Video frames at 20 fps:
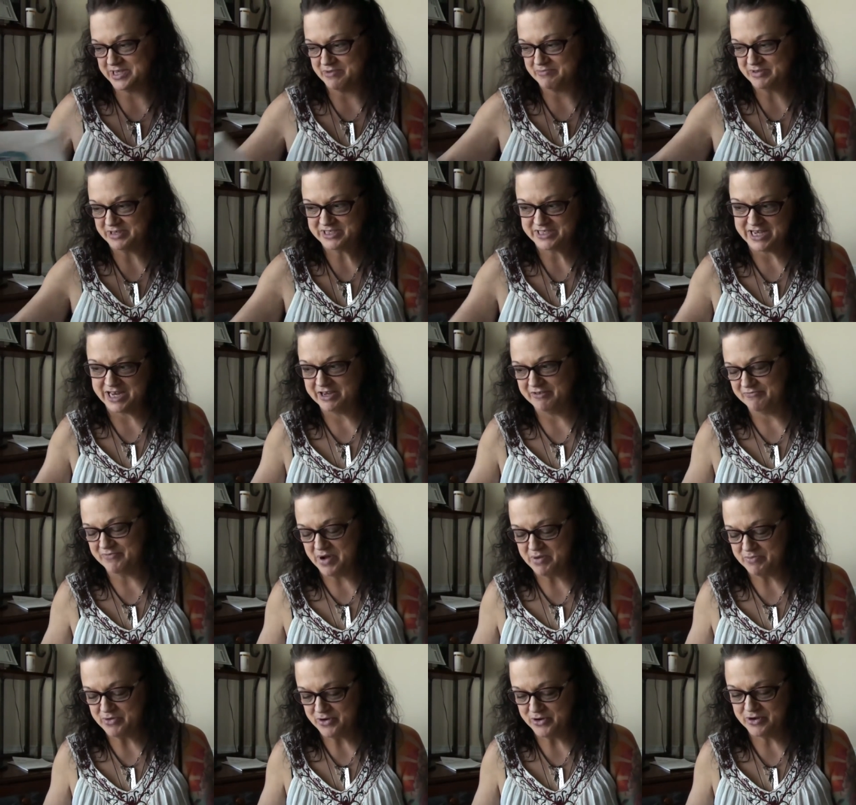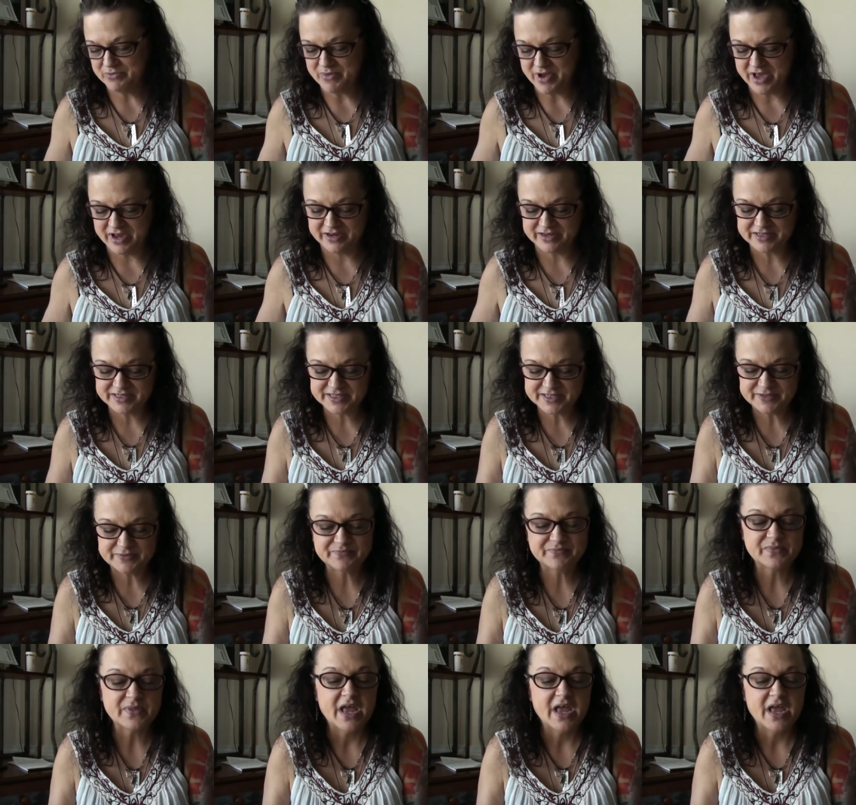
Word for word: how much I love my polar bears.